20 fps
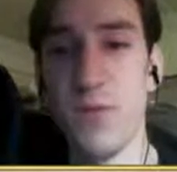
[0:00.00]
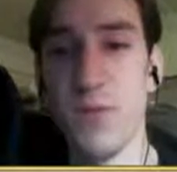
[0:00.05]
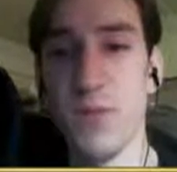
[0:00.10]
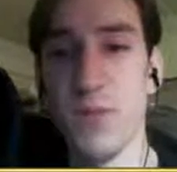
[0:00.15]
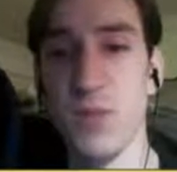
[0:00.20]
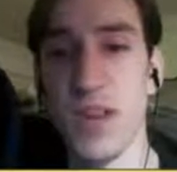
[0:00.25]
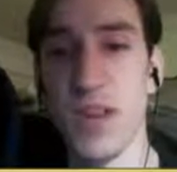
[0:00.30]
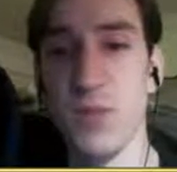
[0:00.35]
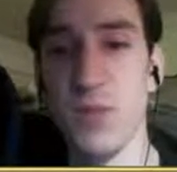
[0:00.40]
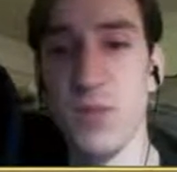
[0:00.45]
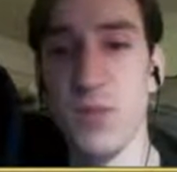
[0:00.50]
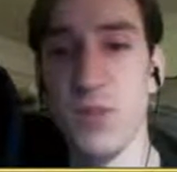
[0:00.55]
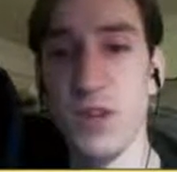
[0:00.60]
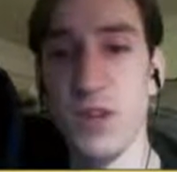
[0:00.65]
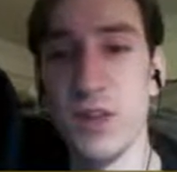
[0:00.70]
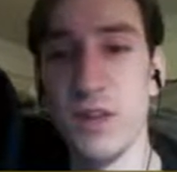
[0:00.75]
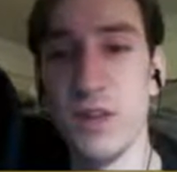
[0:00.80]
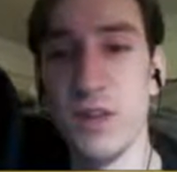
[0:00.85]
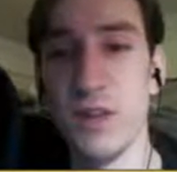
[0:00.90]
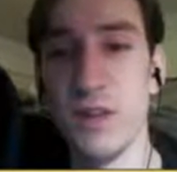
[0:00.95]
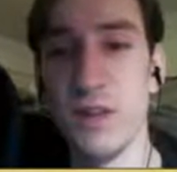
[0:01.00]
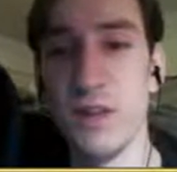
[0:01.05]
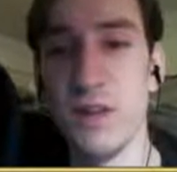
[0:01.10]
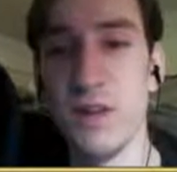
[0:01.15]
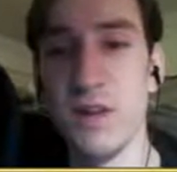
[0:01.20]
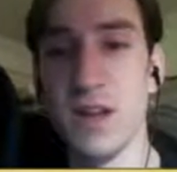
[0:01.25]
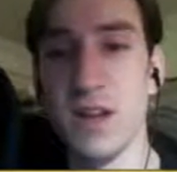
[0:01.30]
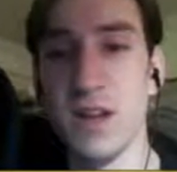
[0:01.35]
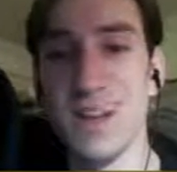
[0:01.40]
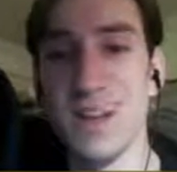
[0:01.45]
playable
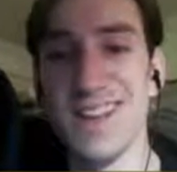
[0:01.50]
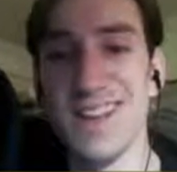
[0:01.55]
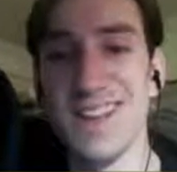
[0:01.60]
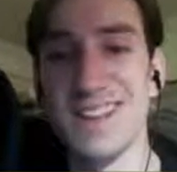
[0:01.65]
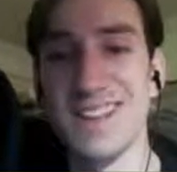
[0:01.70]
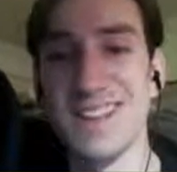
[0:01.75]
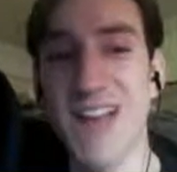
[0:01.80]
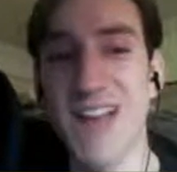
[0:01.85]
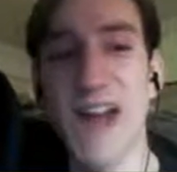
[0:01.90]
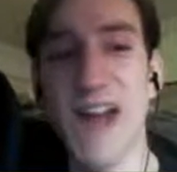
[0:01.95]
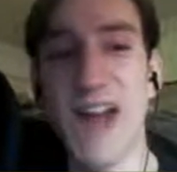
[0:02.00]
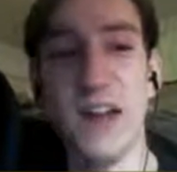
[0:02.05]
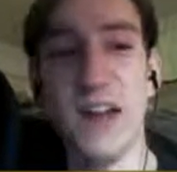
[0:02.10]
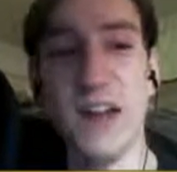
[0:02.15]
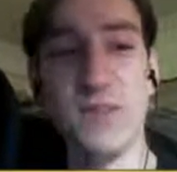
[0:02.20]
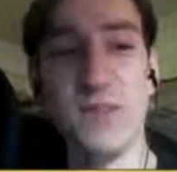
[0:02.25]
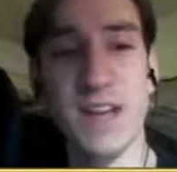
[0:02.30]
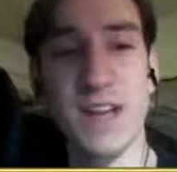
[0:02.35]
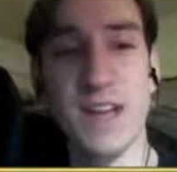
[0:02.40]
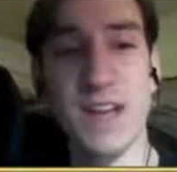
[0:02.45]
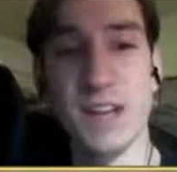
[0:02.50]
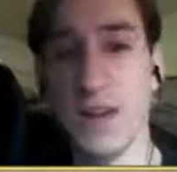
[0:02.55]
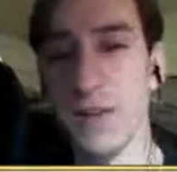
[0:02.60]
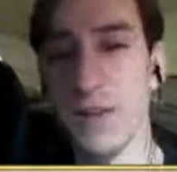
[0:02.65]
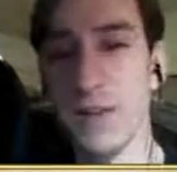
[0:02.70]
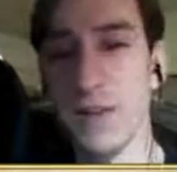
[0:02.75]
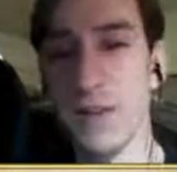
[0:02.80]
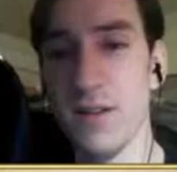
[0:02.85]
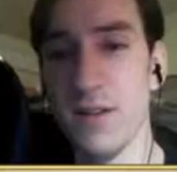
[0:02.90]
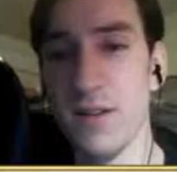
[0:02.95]
inside of
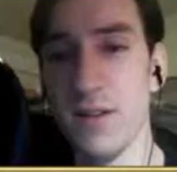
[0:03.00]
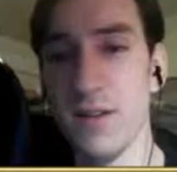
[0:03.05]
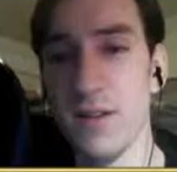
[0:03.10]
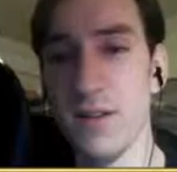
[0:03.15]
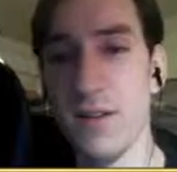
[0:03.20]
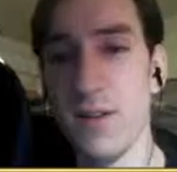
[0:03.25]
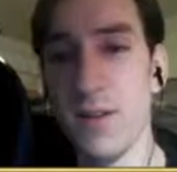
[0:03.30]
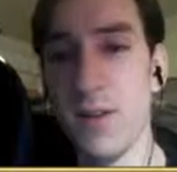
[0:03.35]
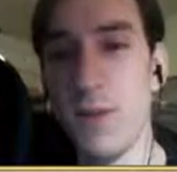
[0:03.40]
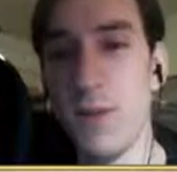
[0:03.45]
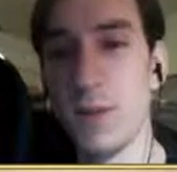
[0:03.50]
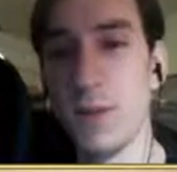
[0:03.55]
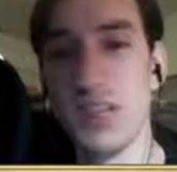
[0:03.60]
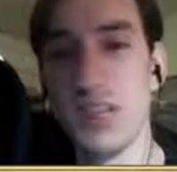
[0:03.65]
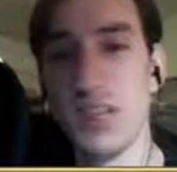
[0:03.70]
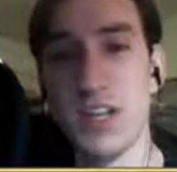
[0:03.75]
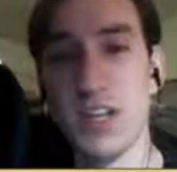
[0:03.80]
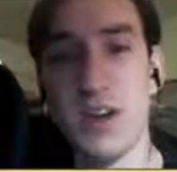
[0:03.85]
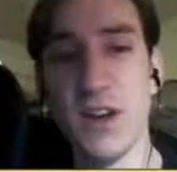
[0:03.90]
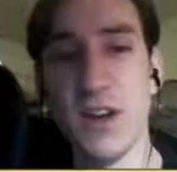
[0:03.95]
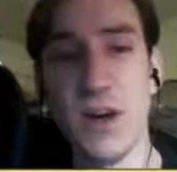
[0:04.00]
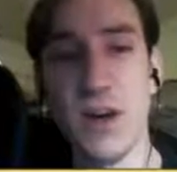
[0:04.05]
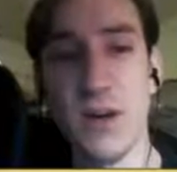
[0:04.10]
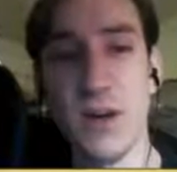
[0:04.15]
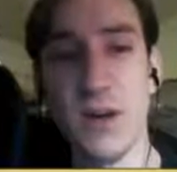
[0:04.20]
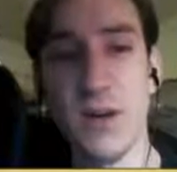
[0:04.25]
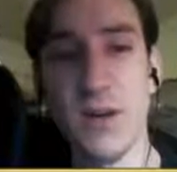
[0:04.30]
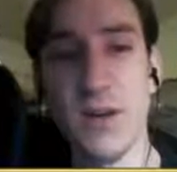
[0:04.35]
Tezzerator. People just didn't know.